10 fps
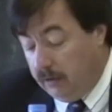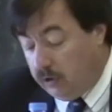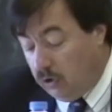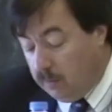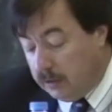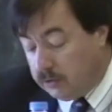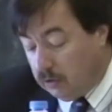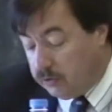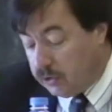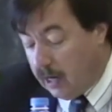that human
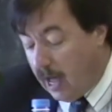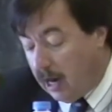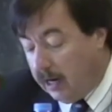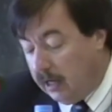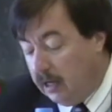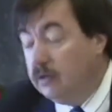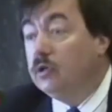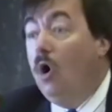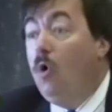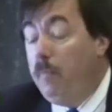sociality
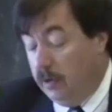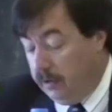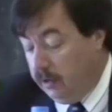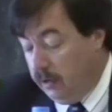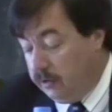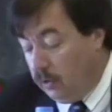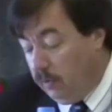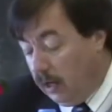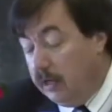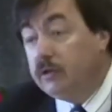is open to
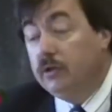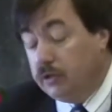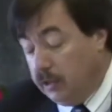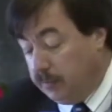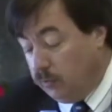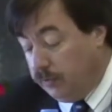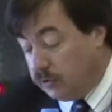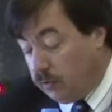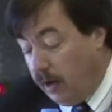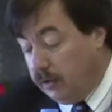relationships with
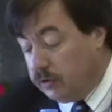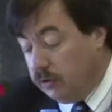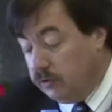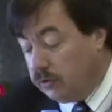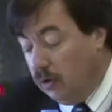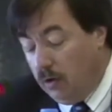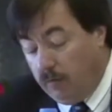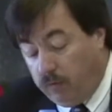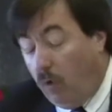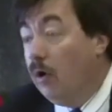strangers,
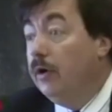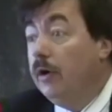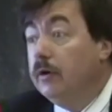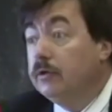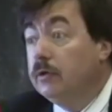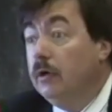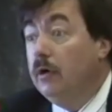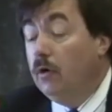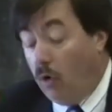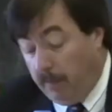foreigners,
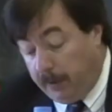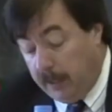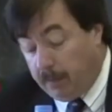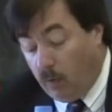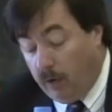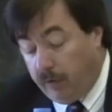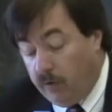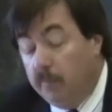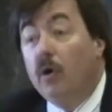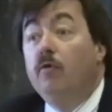or people with
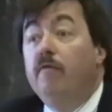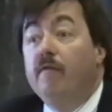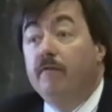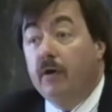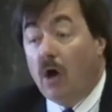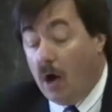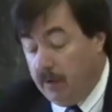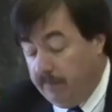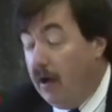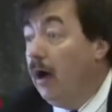whom no
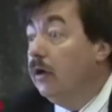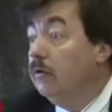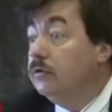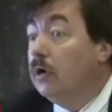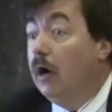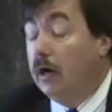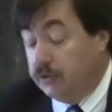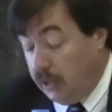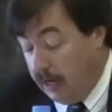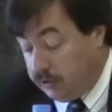common values are
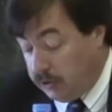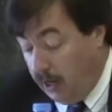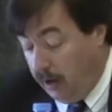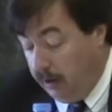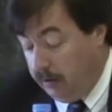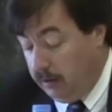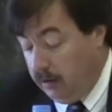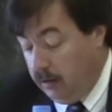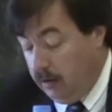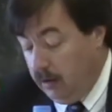as yet shared.
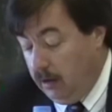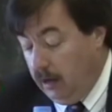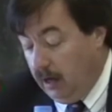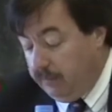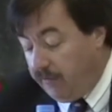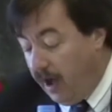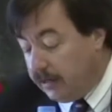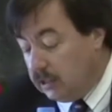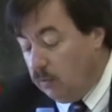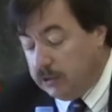In
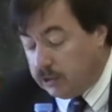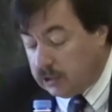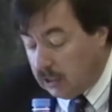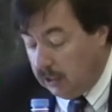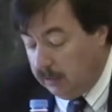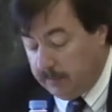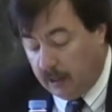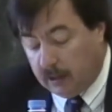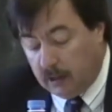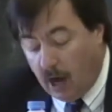fact, it would seem
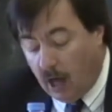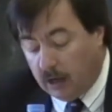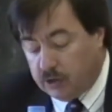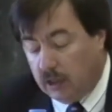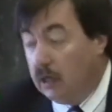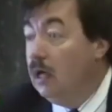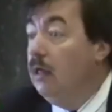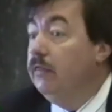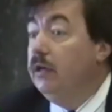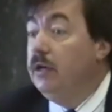that acknowledging
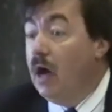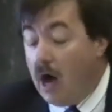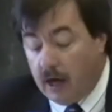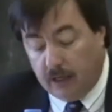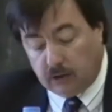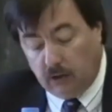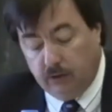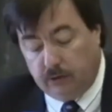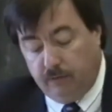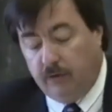the
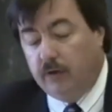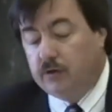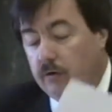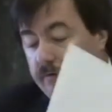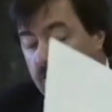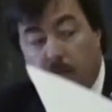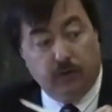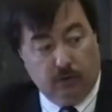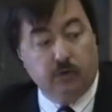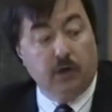non-exclusive feature of human
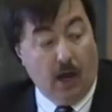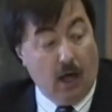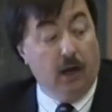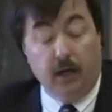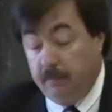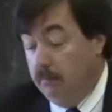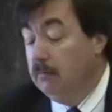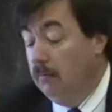sociality